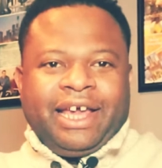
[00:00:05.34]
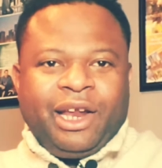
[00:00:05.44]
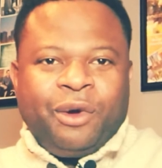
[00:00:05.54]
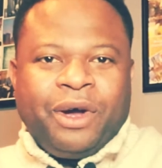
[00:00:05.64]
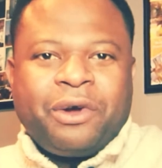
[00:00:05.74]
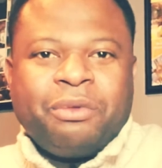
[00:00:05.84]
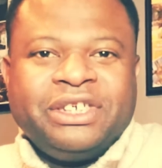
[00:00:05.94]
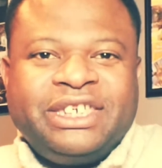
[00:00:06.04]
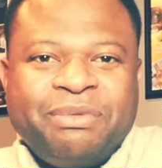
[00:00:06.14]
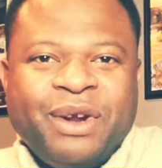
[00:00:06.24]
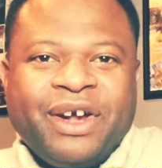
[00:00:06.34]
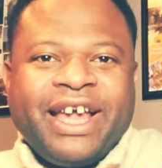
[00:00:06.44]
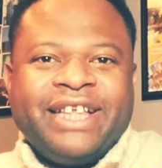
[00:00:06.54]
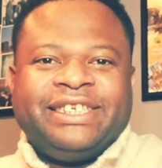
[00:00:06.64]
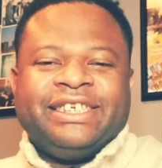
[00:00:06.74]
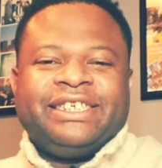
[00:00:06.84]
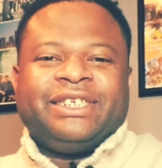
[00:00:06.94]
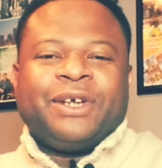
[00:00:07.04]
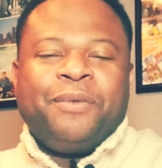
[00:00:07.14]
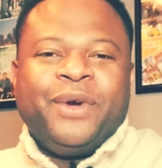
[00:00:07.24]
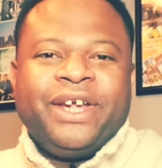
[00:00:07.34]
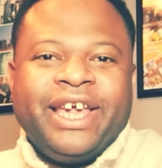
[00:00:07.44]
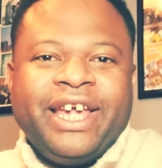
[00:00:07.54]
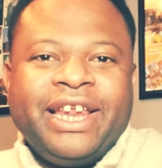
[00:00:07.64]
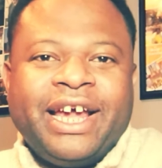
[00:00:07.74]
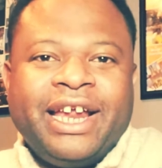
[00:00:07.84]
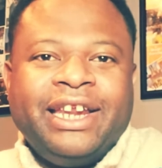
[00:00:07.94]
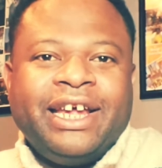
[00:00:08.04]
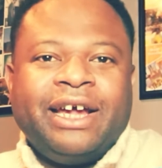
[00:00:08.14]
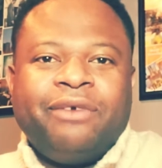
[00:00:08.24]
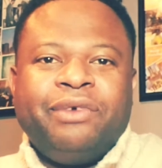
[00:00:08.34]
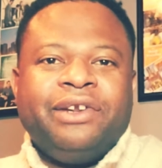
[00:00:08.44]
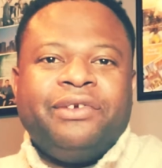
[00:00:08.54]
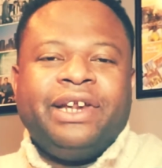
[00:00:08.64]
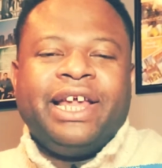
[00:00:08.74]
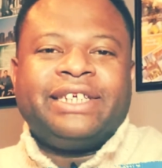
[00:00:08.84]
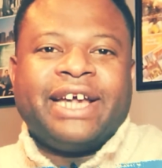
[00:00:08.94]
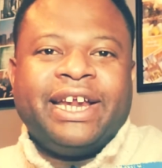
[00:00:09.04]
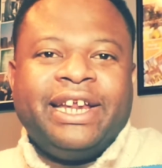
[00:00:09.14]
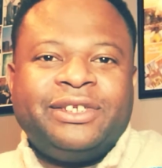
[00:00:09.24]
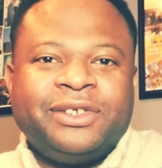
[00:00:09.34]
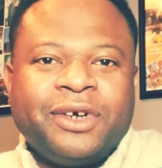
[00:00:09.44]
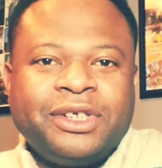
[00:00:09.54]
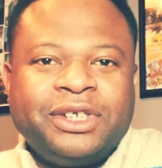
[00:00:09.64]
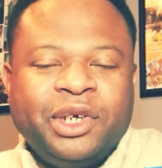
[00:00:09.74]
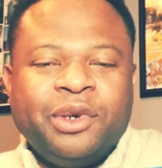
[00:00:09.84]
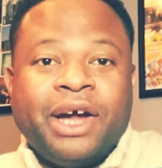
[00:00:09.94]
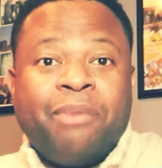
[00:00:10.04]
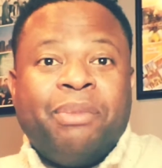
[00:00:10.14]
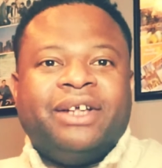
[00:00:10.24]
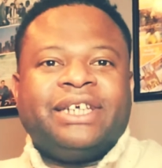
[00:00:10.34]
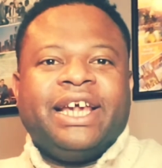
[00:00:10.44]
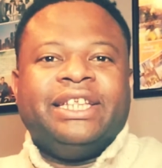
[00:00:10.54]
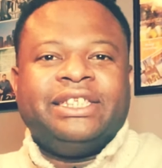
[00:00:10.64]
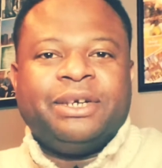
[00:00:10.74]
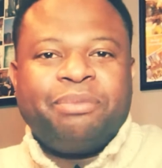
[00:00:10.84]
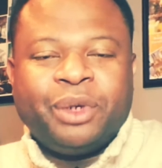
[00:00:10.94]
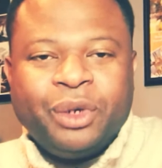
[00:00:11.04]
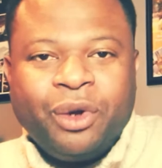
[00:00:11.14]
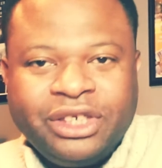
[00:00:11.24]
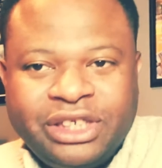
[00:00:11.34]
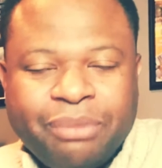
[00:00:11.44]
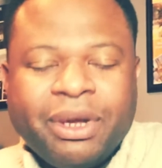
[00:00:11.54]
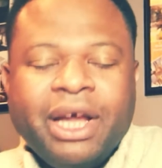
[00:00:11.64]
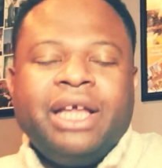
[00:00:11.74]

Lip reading: Hello, welcome to Ship Nuggets. This is Omo again, and really excited to talk to you about entrepreneurship.